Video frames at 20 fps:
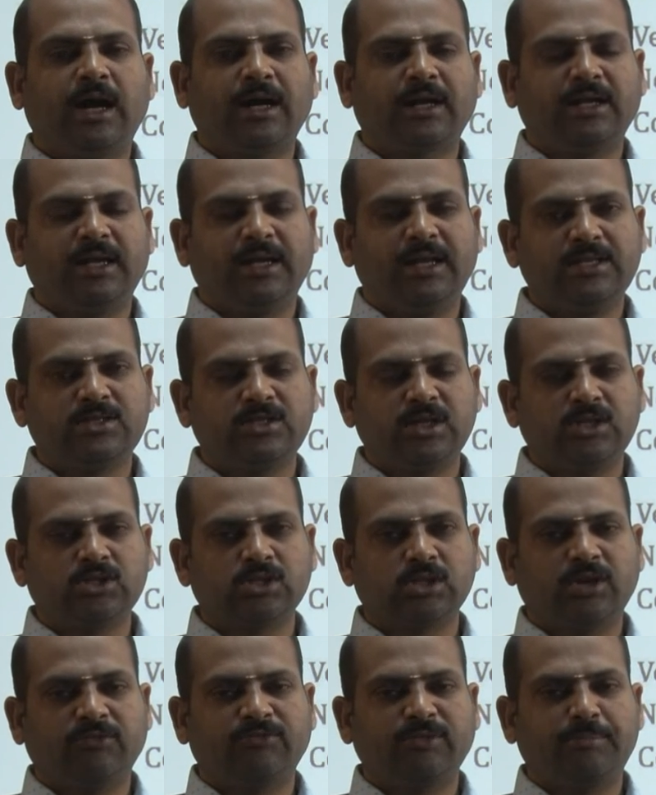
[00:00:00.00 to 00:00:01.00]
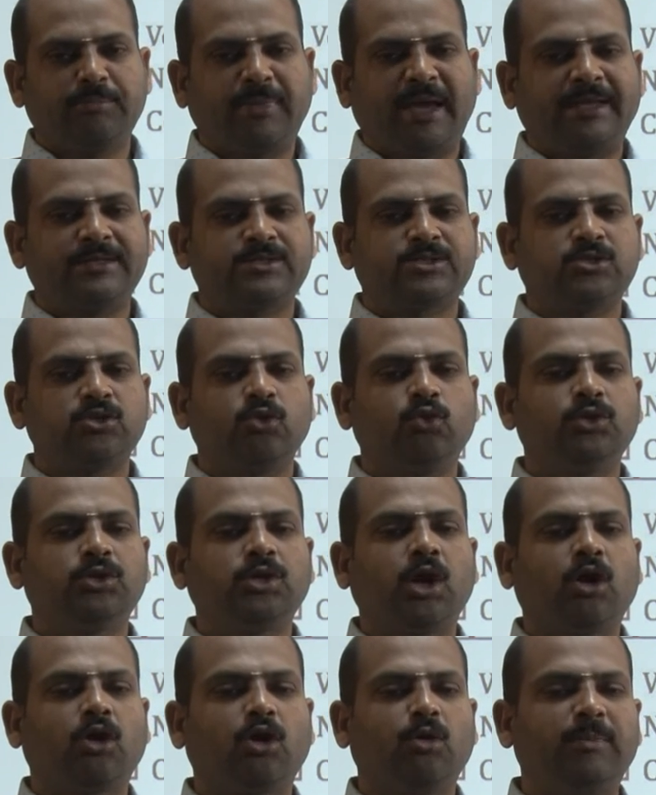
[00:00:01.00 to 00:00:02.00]
organization of a massive
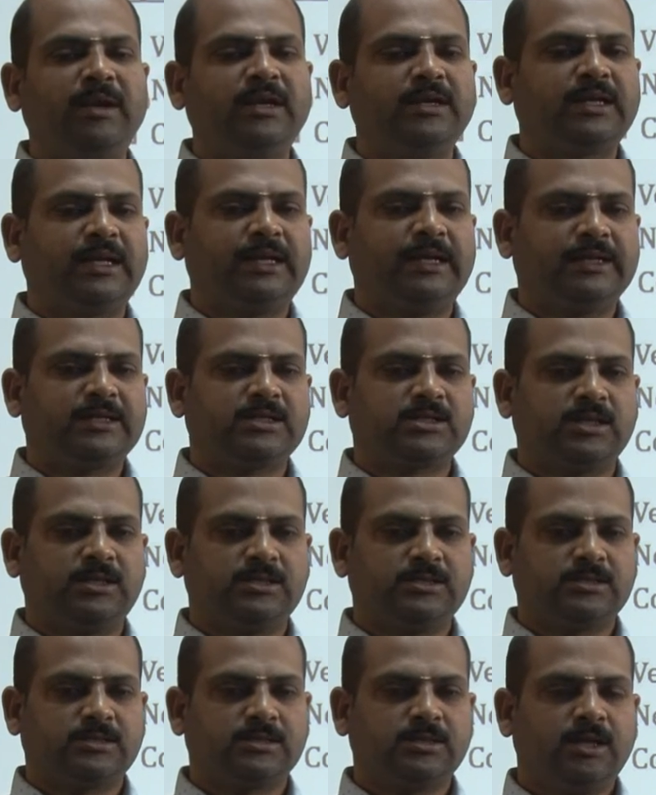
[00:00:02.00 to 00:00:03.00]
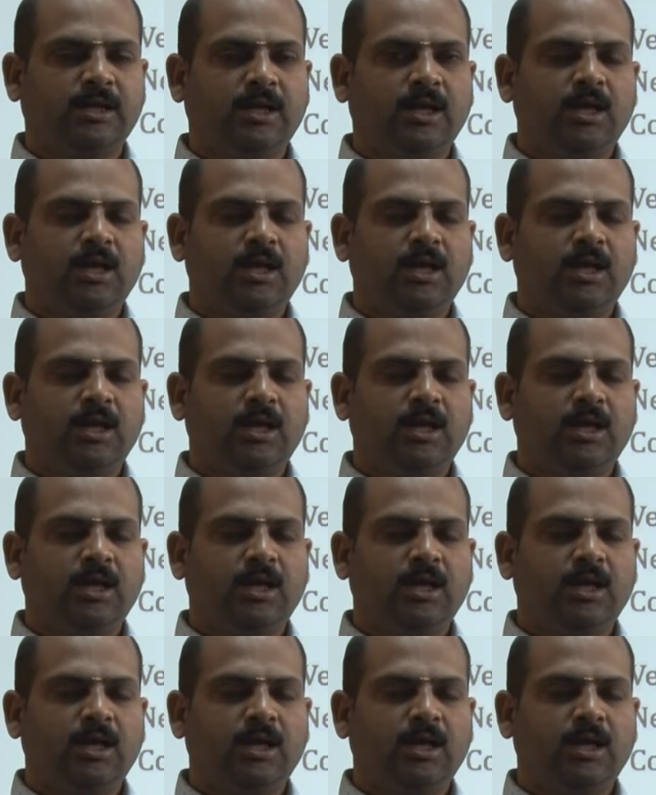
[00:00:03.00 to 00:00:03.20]
document collections